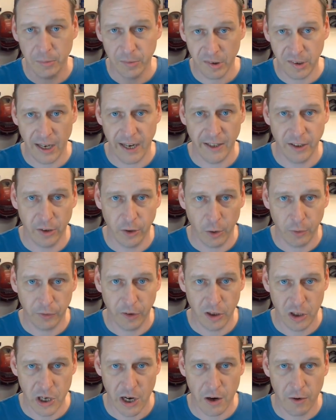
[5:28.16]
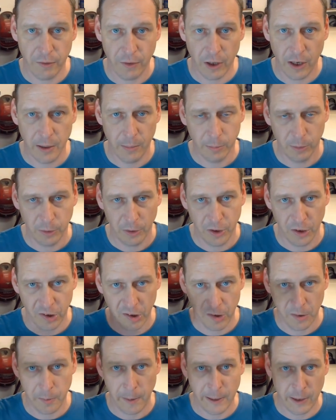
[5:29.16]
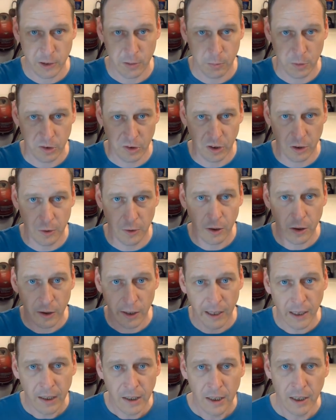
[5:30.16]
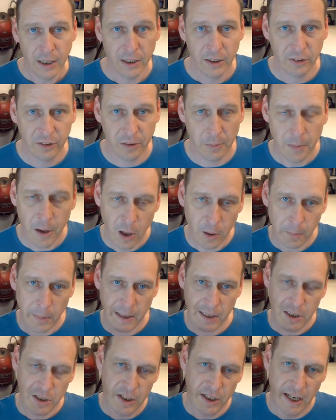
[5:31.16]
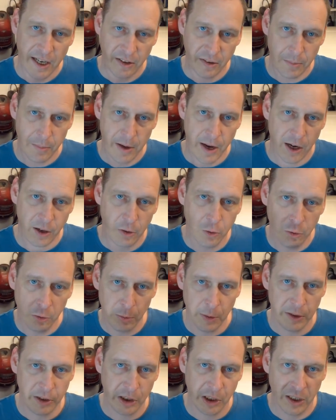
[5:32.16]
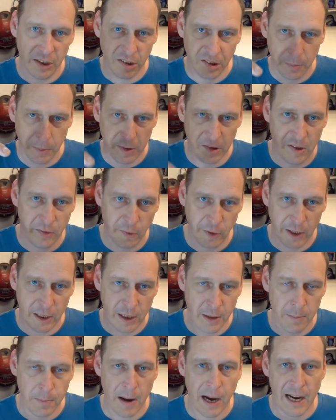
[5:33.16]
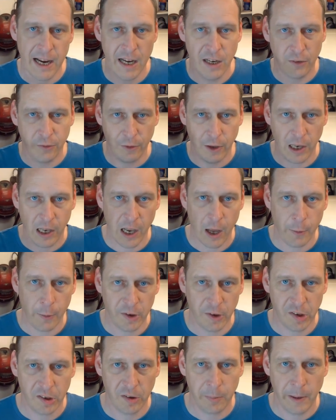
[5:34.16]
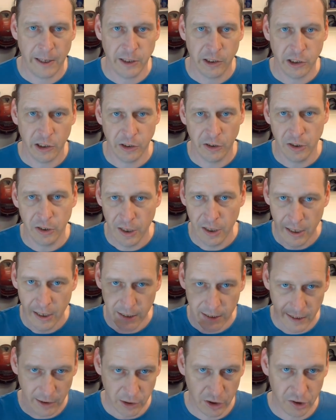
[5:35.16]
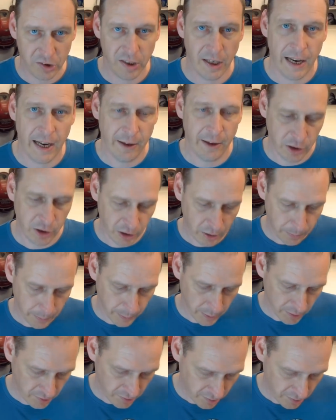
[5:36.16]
standard off-the-shelf items and the suspension was too high, so Mark managed to get some knuckles which are specifically made for lower suspension and just allows you to put the